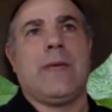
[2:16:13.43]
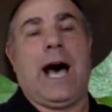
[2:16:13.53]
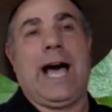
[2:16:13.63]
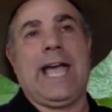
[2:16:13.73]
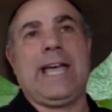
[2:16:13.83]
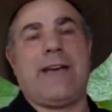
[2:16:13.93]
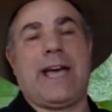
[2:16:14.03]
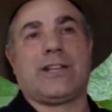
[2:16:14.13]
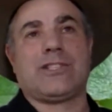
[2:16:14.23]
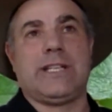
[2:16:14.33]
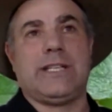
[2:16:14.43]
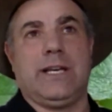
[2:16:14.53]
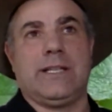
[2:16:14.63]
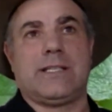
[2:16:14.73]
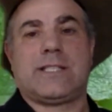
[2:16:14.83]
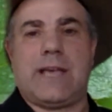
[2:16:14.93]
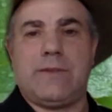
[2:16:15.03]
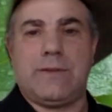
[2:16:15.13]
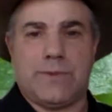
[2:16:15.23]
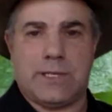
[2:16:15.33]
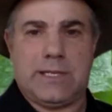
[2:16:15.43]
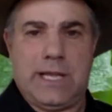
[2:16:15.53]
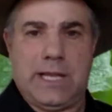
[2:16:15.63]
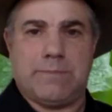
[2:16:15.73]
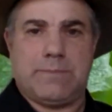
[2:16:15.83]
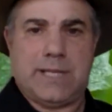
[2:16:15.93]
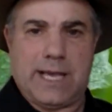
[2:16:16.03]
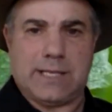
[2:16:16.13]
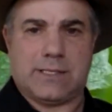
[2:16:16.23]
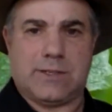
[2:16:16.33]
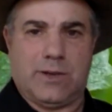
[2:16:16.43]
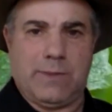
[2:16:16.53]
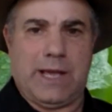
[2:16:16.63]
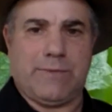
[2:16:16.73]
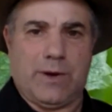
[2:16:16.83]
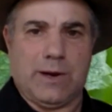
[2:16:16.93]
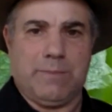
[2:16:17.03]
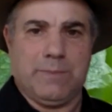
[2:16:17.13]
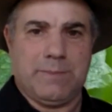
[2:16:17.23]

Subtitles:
I have actually done 7-foot deep tests on my farm.